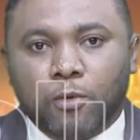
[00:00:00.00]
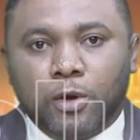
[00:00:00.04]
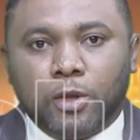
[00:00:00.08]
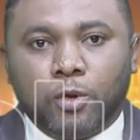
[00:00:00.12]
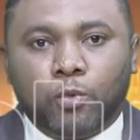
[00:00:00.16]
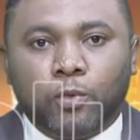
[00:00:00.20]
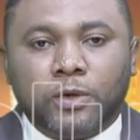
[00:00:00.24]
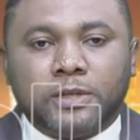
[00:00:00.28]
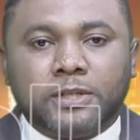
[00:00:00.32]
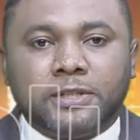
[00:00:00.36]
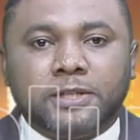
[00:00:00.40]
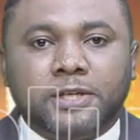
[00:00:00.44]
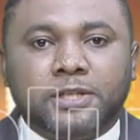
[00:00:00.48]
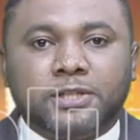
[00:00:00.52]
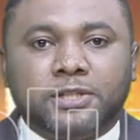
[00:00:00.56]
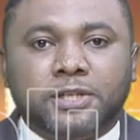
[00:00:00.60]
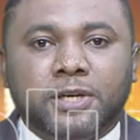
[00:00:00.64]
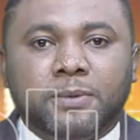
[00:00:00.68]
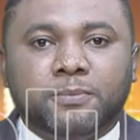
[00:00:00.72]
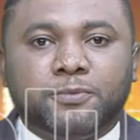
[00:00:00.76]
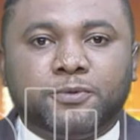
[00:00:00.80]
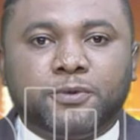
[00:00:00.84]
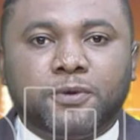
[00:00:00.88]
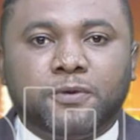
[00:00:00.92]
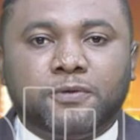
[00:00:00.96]
will witness
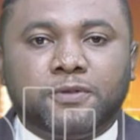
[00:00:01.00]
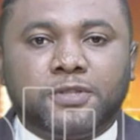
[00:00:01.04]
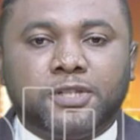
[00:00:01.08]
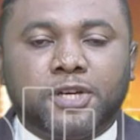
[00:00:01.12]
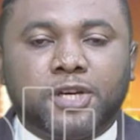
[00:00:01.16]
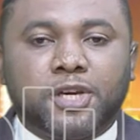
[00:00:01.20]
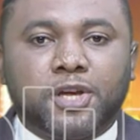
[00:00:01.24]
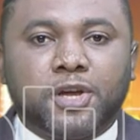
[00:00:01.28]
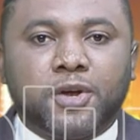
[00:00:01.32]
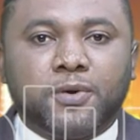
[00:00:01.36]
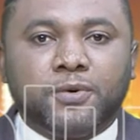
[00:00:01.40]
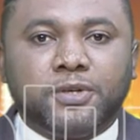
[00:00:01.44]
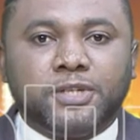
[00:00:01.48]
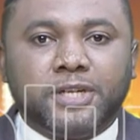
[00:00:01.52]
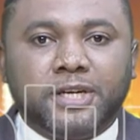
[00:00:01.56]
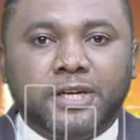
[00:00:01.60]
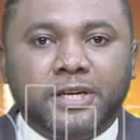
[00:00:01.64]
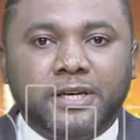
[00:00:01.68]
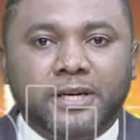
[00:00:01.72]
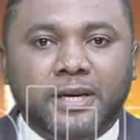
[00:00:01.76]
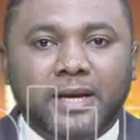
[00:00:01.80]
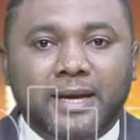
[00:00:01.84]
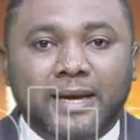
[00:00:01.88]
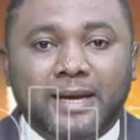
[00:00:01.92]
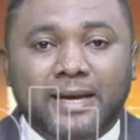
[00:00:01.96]
improved
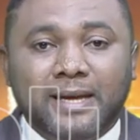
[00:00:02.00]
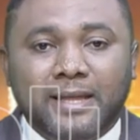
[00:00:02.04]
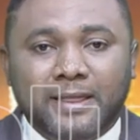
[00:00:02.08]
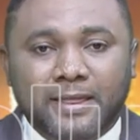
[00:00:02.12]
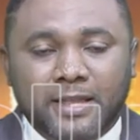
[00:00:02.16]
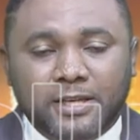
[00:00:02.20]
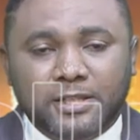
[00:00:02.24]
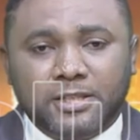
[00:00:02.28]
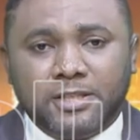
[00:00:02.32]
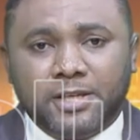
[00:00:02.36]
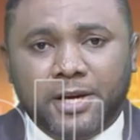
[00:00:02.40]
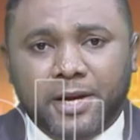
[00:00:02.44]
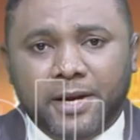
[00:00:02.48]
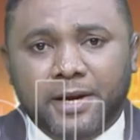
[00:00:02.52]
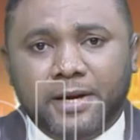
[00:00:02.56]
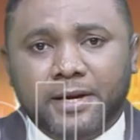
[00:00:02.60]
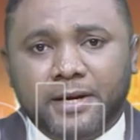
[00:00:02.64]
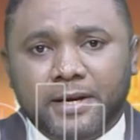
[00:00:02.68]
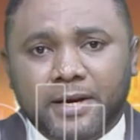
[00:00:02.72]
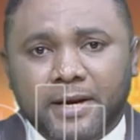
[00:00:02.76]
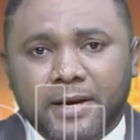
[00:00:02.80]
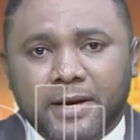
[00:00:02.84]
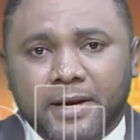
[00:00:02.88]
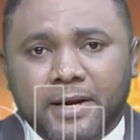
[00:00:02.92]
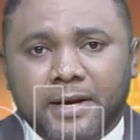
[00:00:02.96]
security this year.